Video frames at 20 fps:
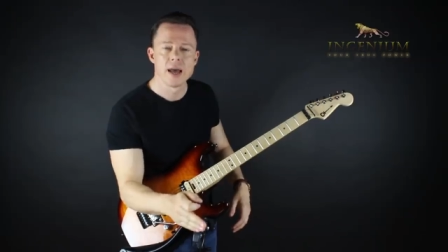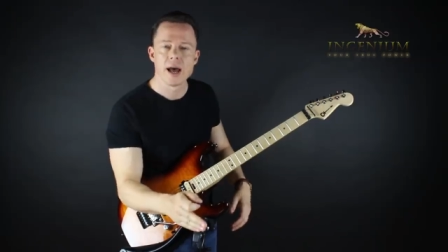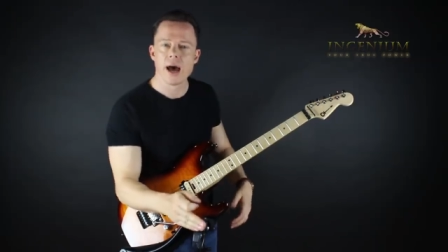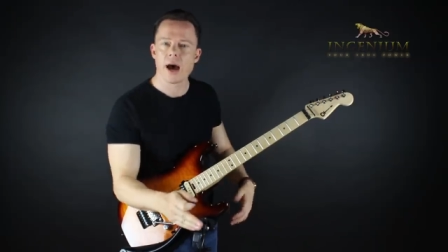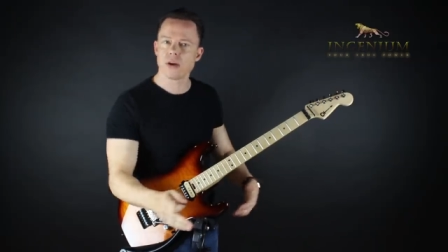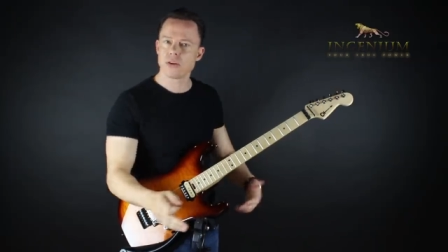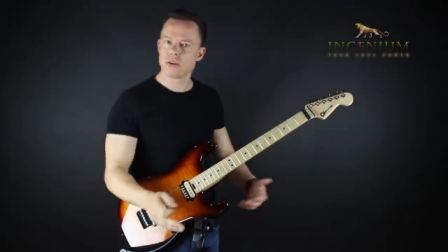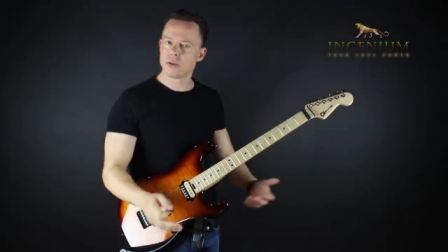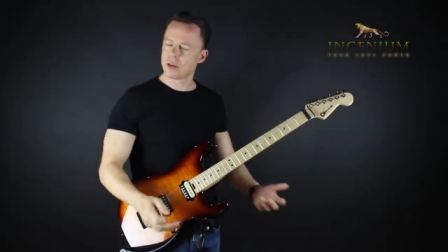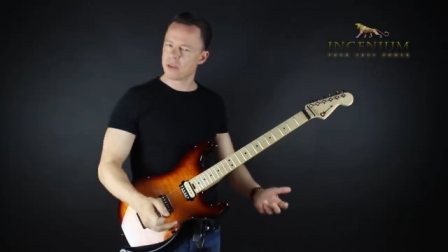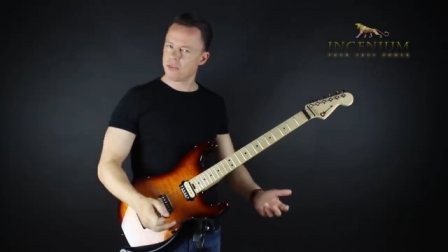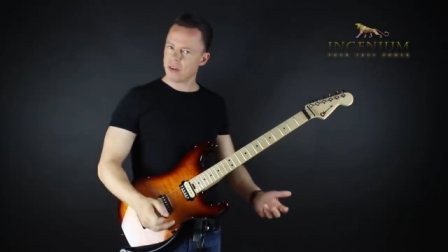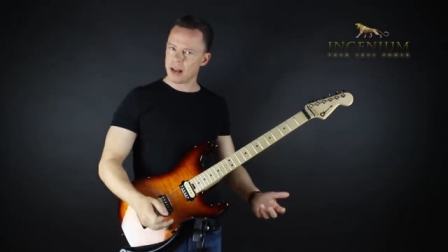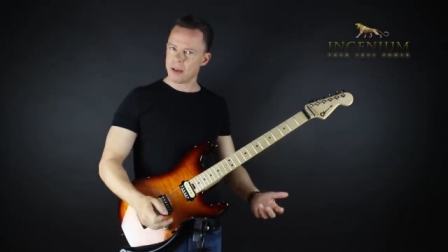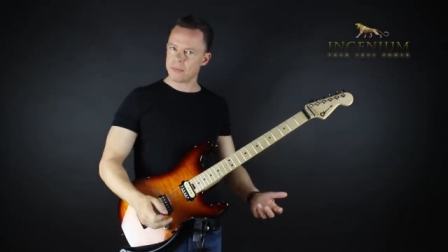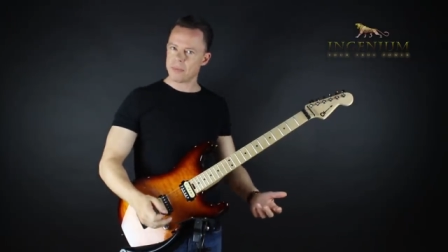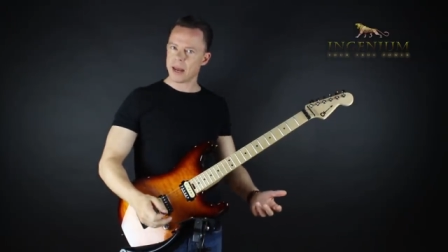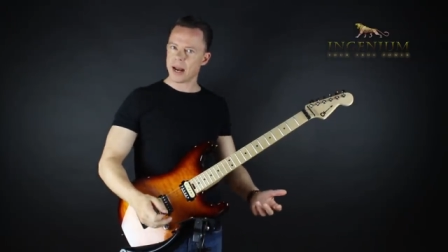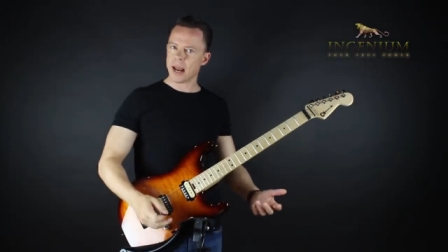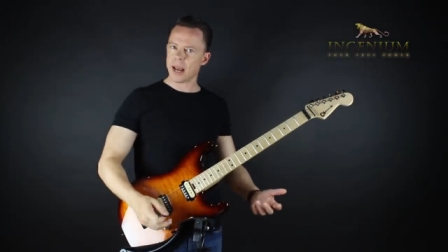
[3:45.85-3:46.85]
How do you
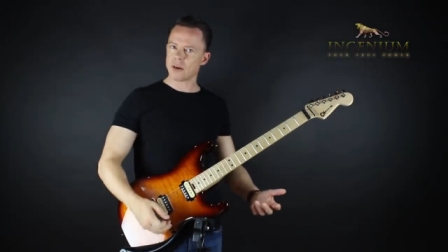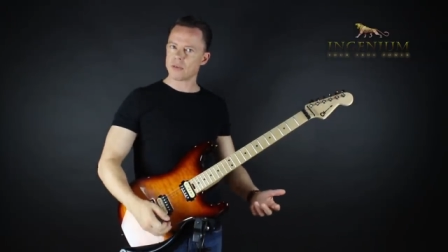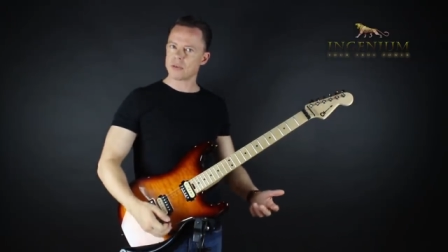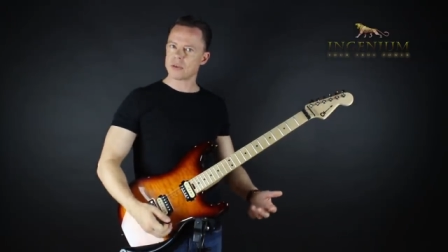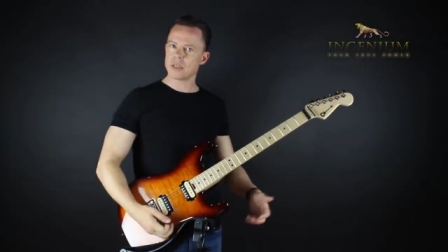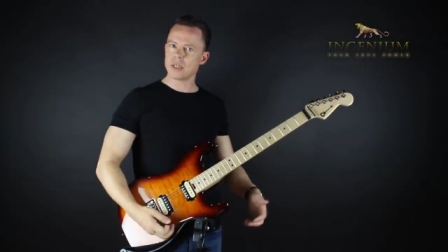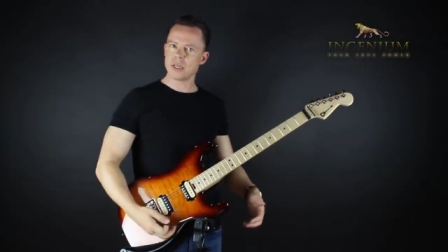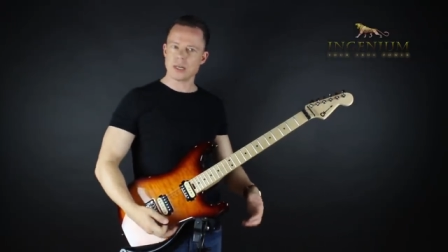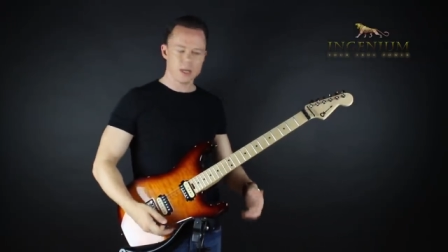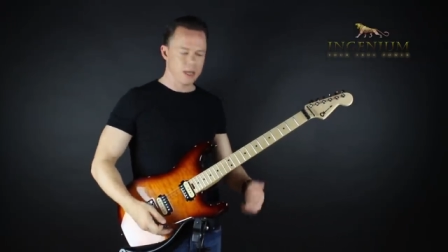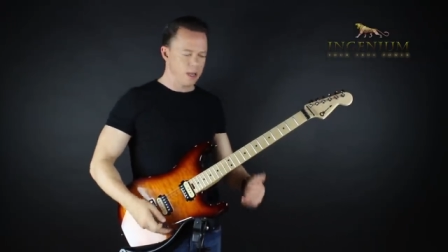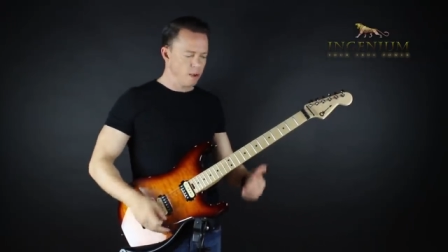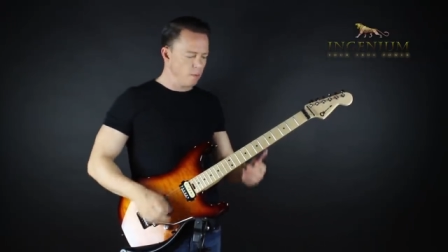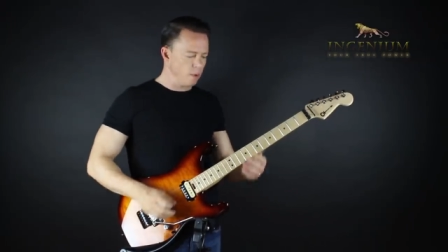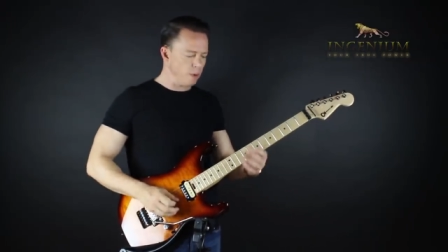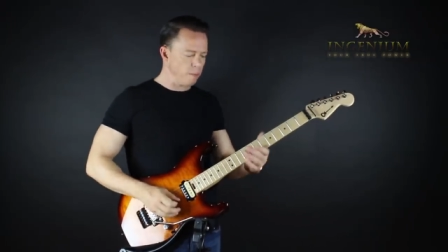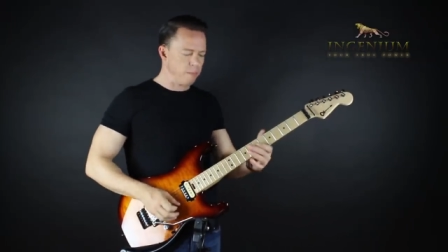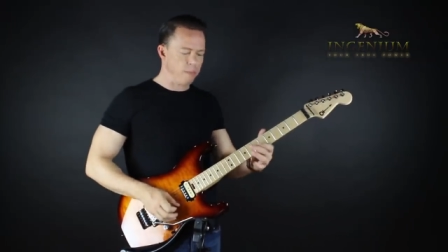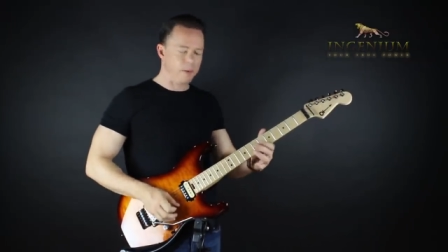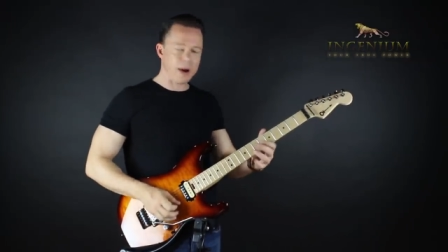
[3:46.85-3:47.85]
develop that accuracy?
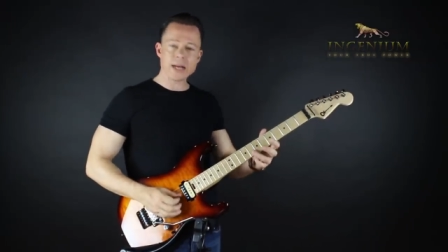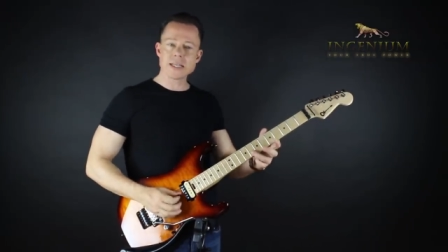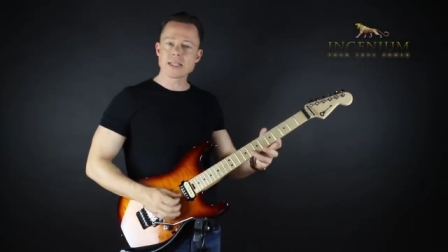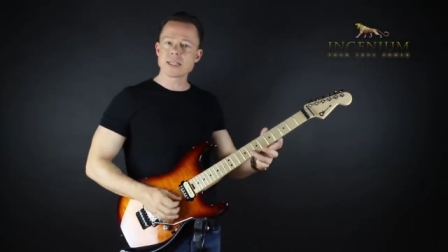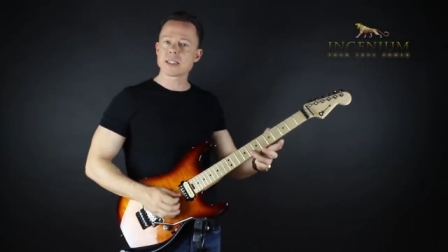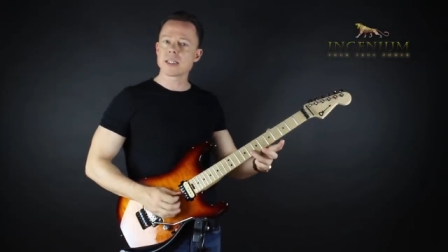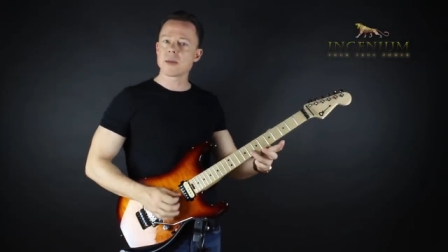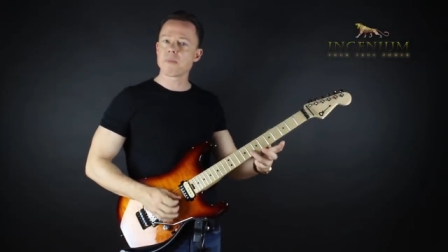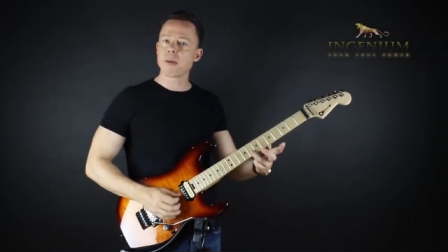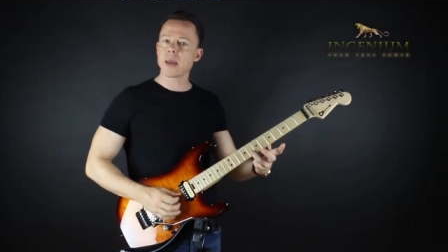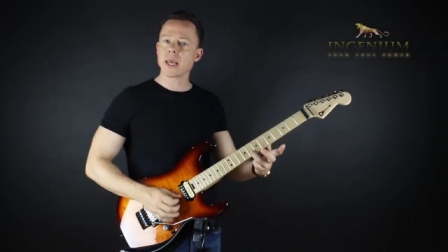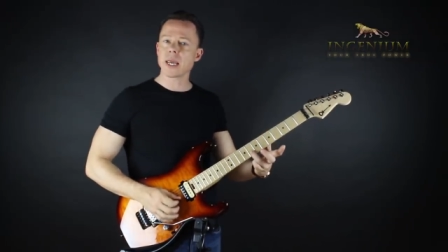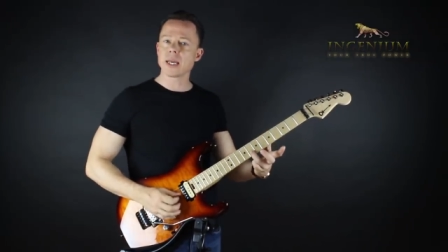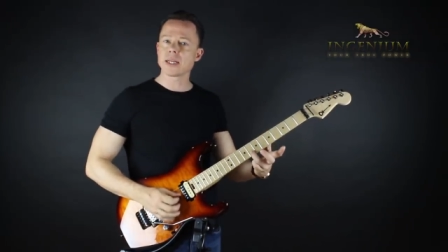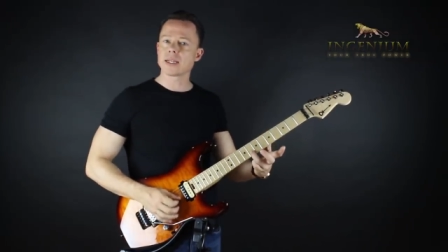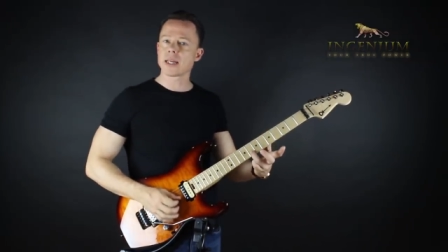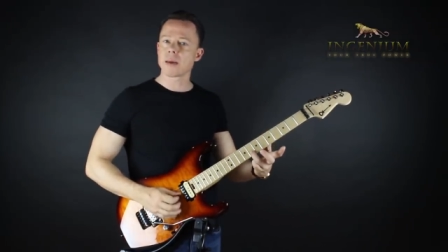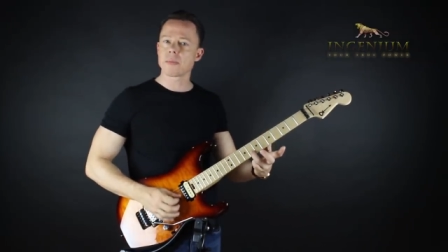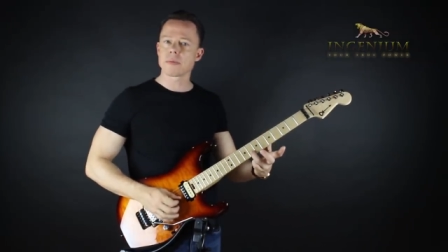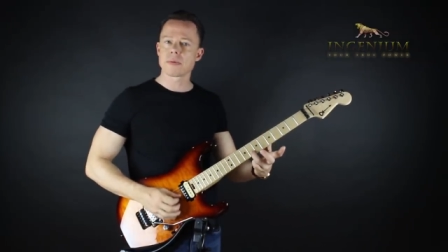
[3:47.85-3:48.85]
Well, practice the
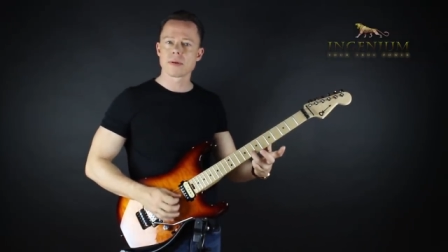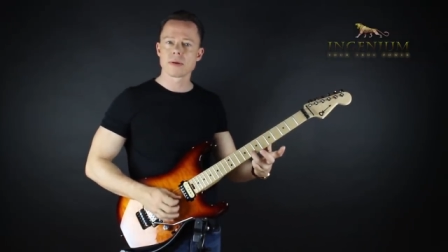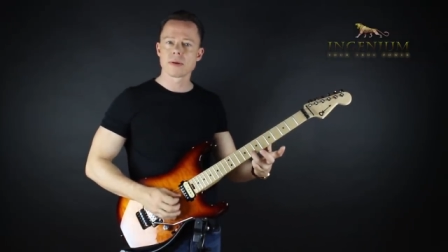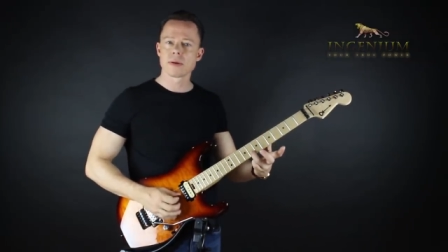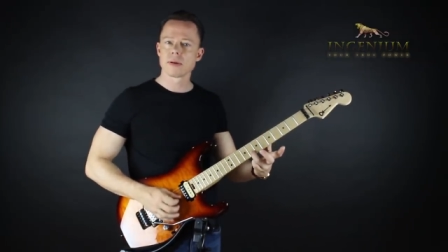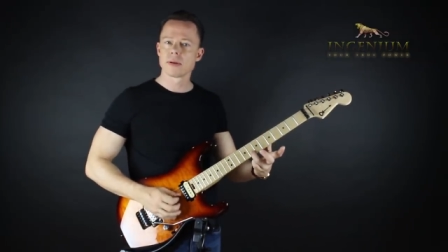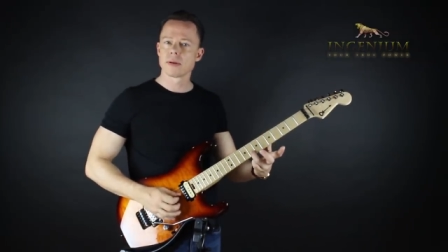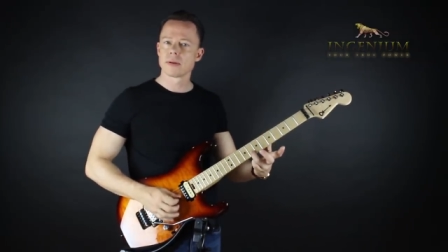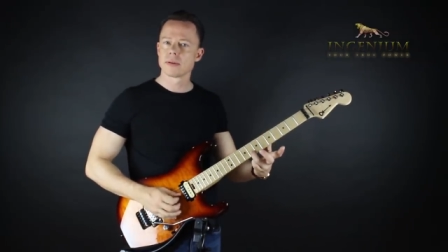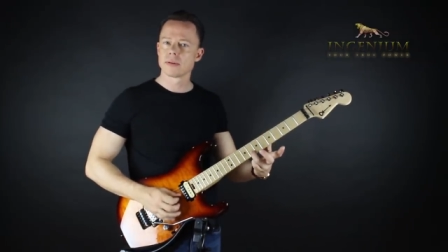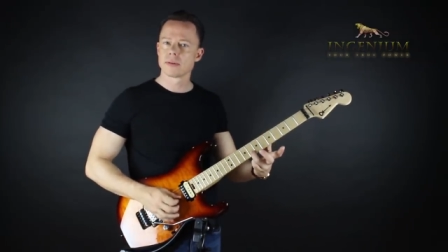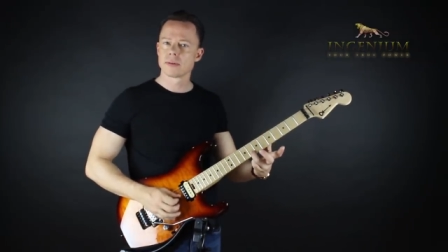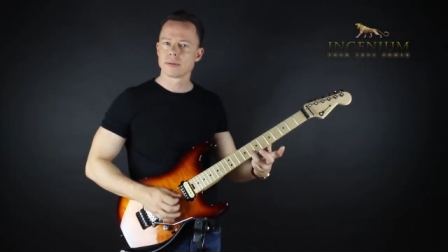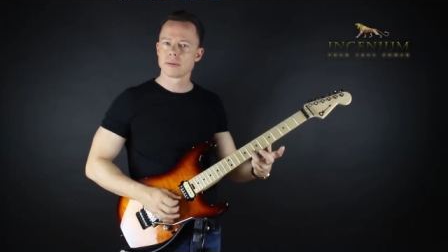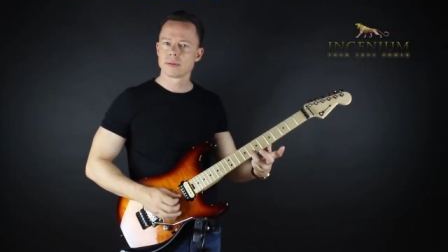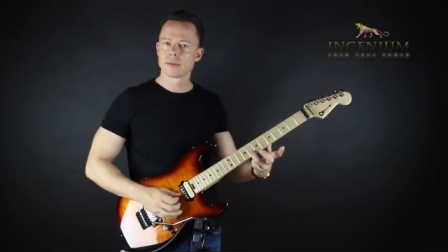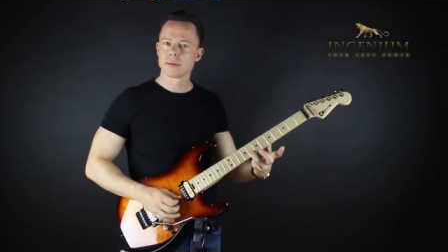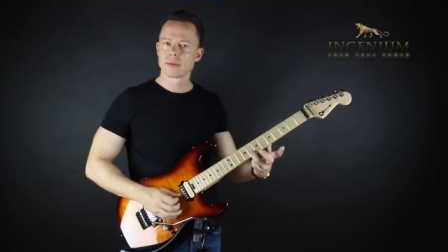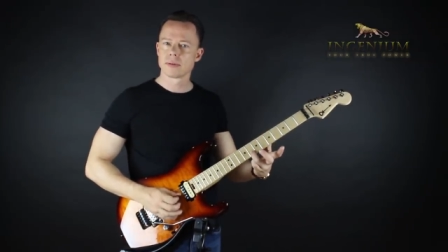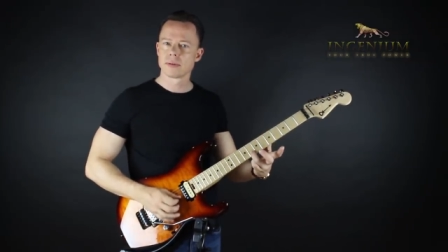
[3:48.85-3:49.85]
picking depth.
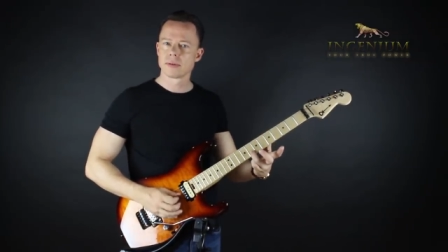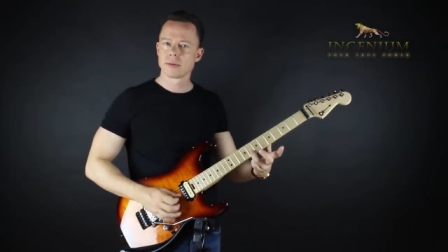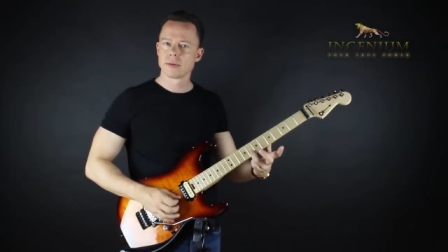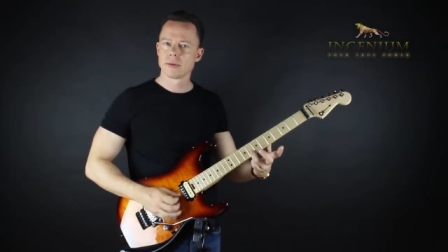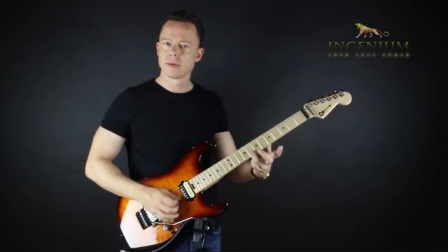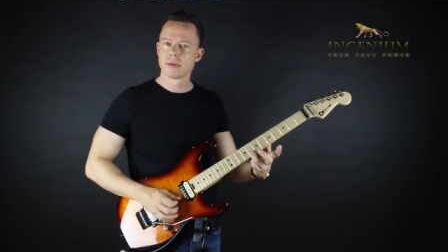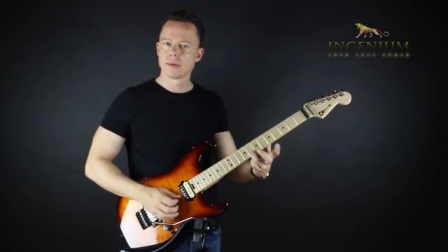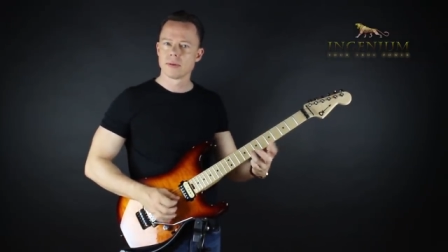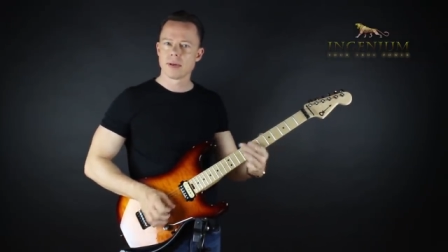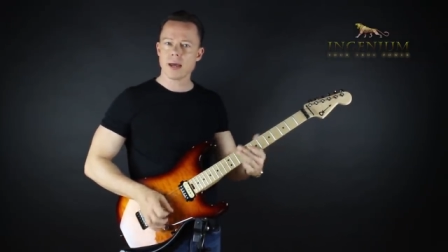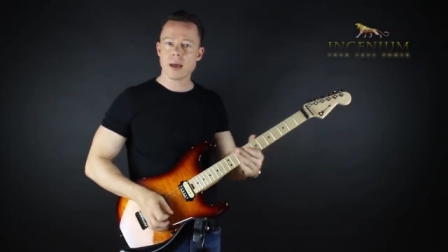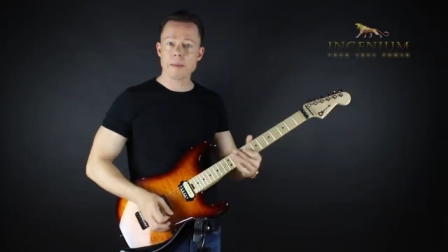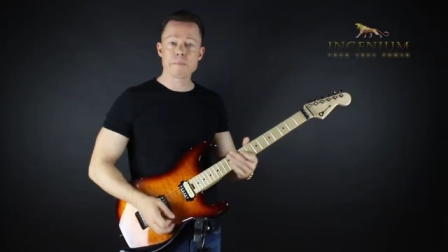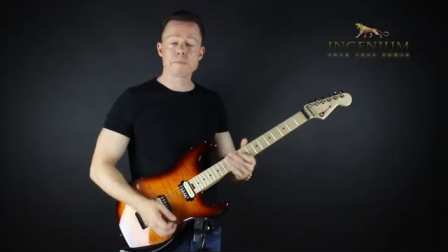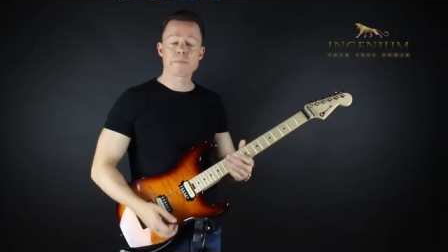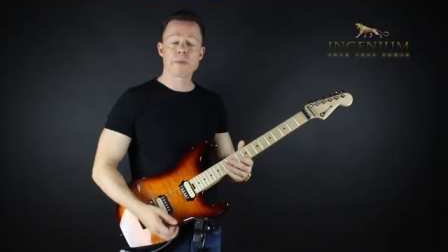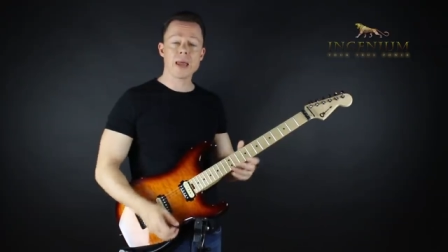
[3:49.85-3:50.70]
I'm,